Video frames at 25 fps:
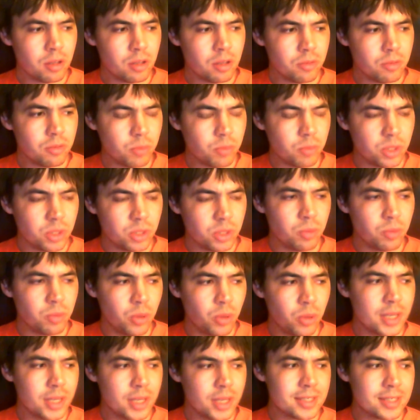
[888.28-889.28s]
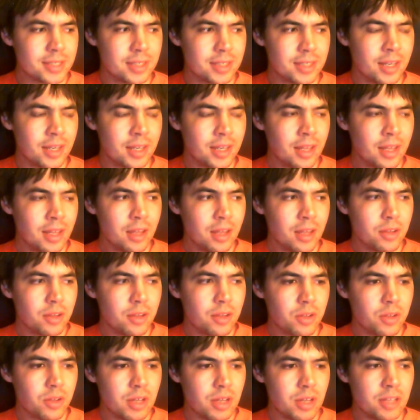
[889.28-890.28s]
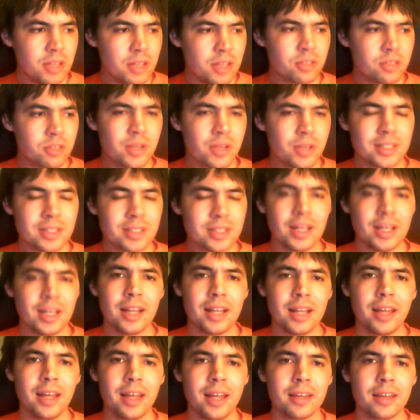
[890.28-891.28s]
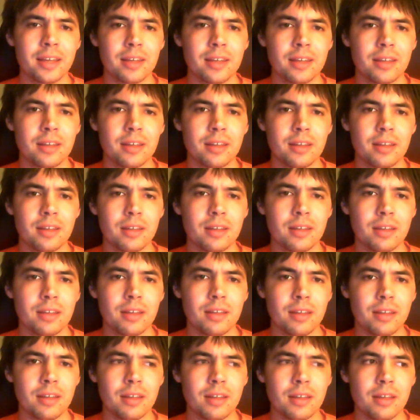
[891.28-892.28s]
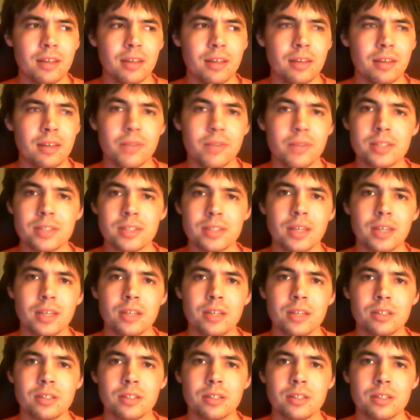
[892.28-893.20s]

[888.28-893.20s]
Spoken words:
But the point is that history is a lot like investigation.